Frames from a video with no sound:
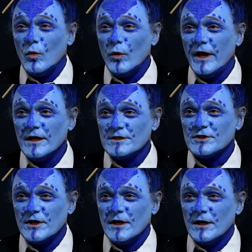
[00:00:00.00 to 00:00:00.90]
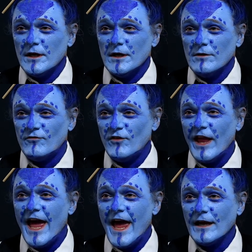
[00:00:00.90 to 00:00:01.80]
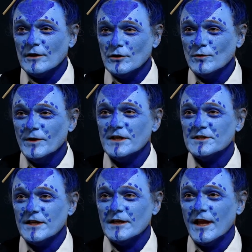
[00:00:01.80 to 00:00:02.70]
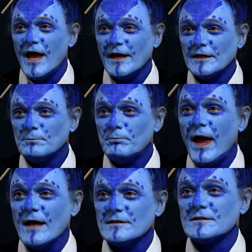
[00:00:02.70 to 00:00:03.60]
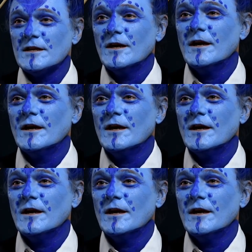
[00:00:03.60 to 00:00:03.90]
Which flag Luigi like best?